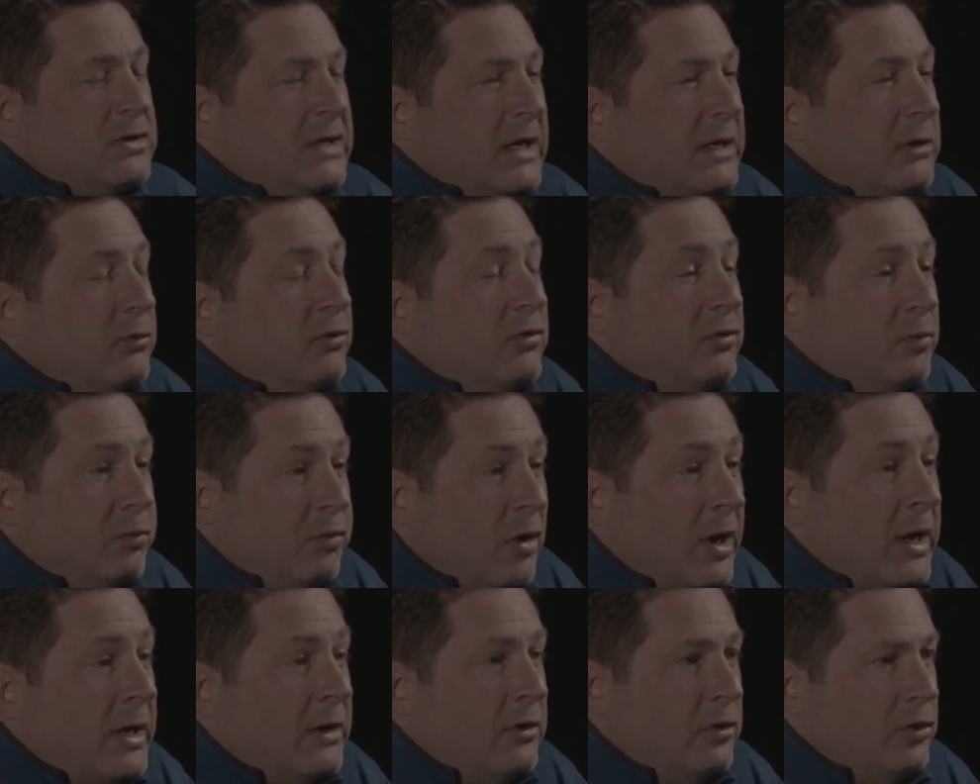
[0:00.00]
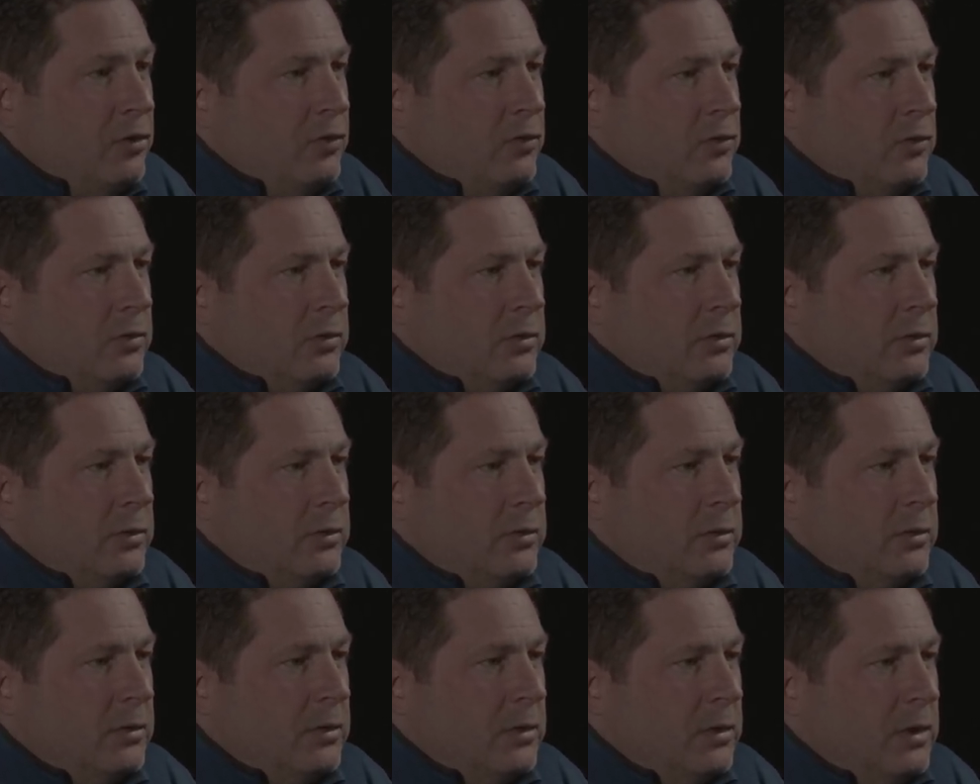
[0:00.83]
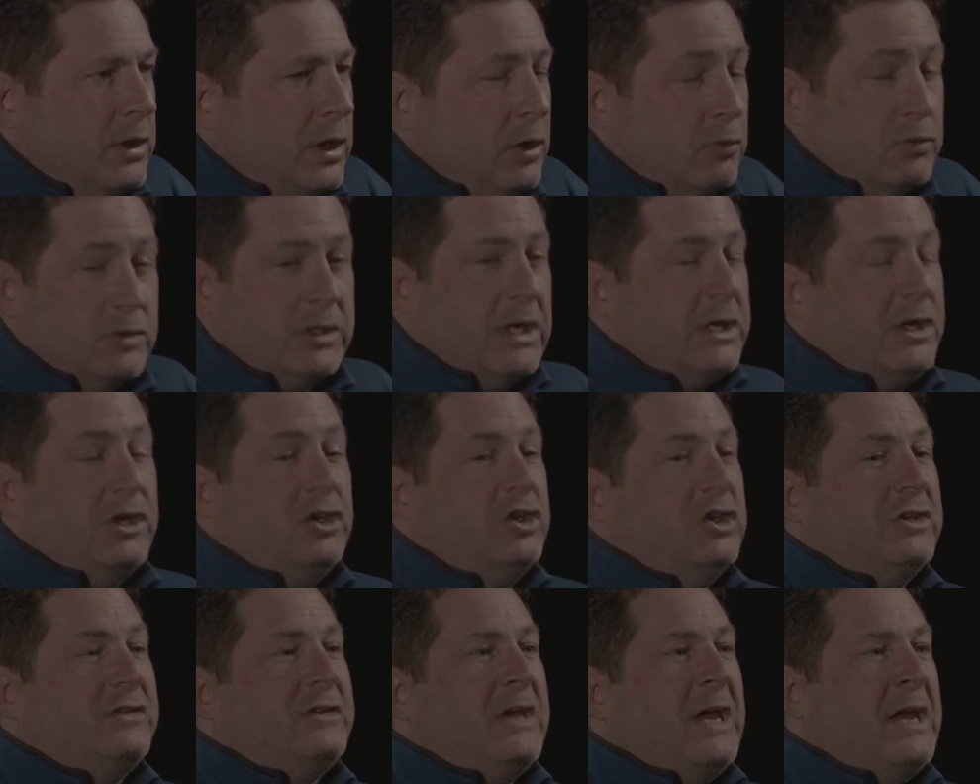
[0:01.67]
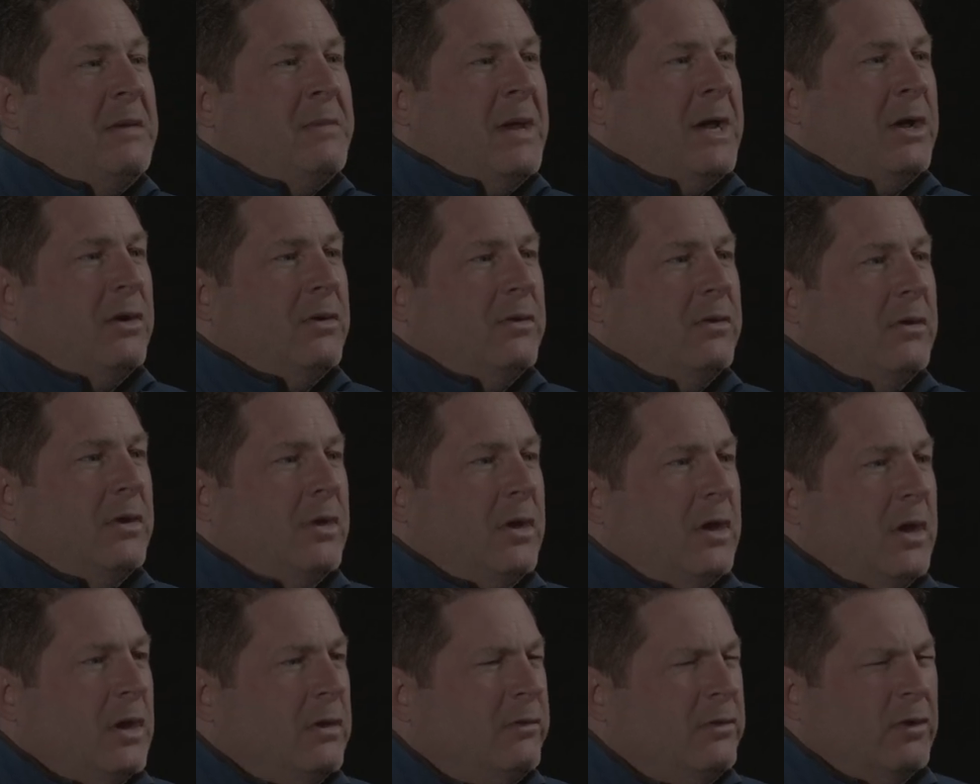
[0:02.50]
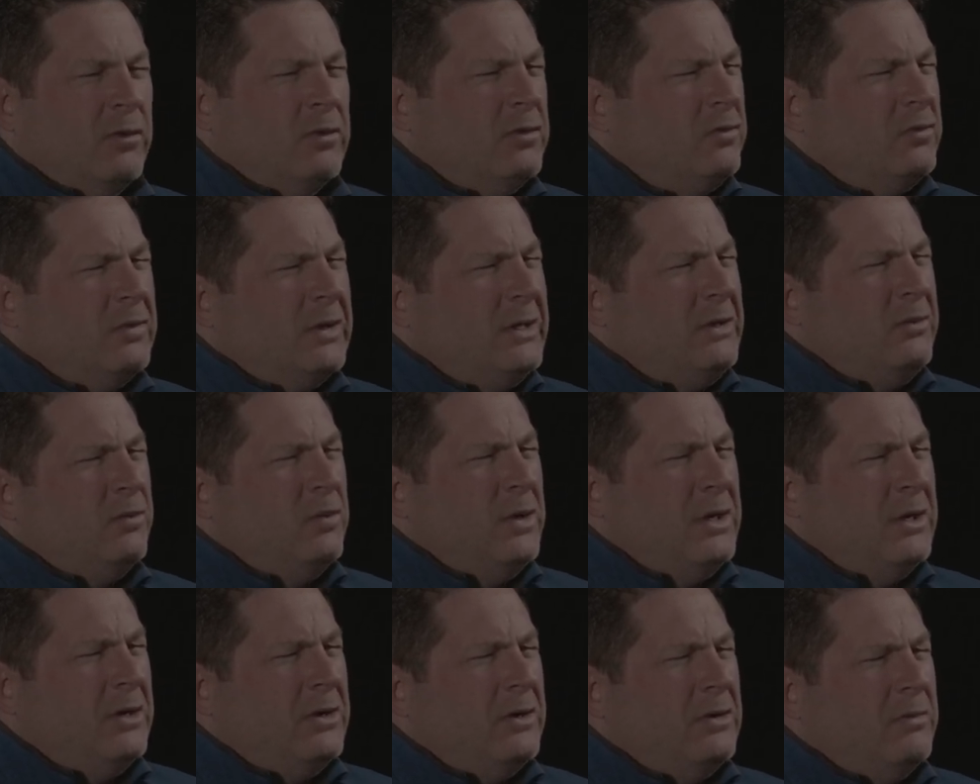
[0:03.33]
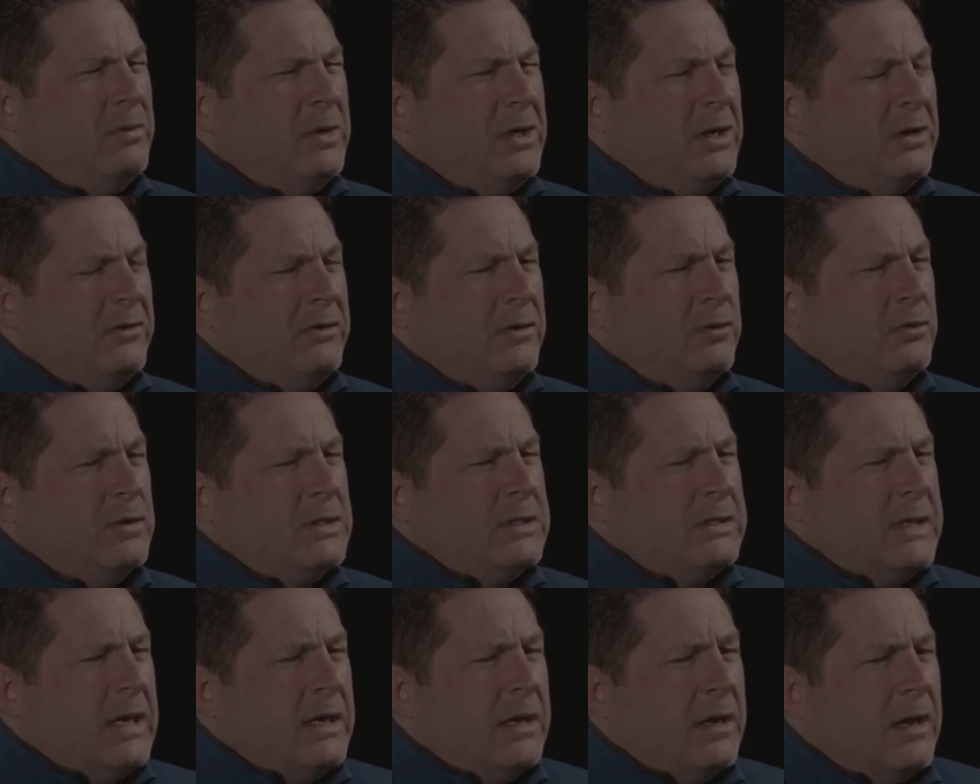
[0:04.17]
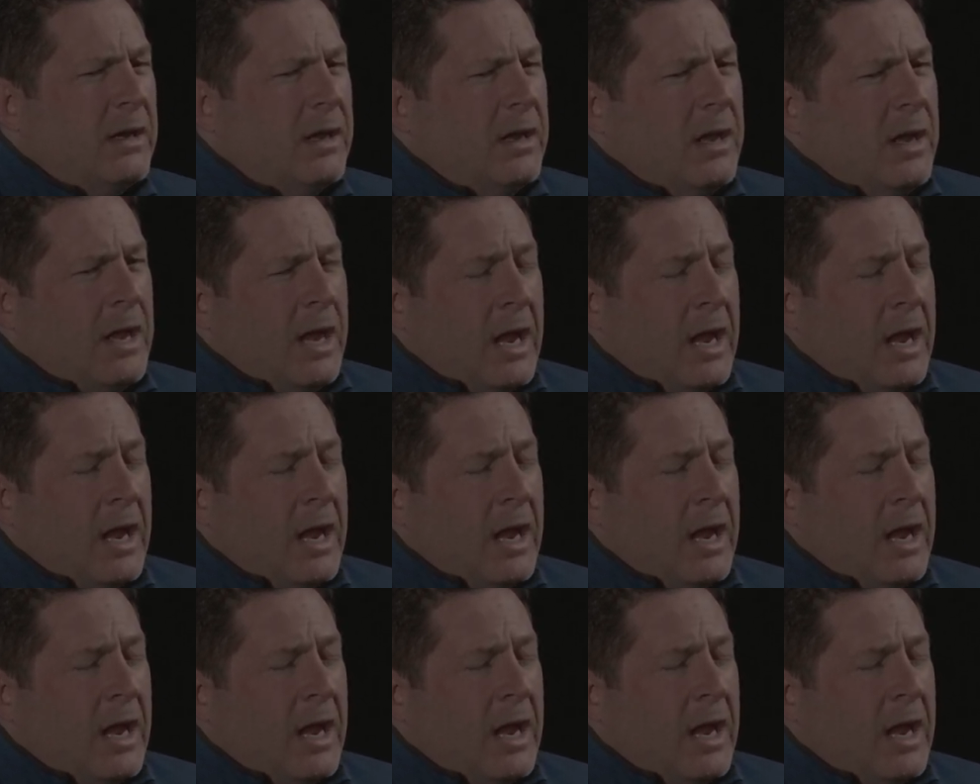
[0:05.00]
was like it was brand new yeah it was like it just came out yeah, yeah, so it was really weird because it was like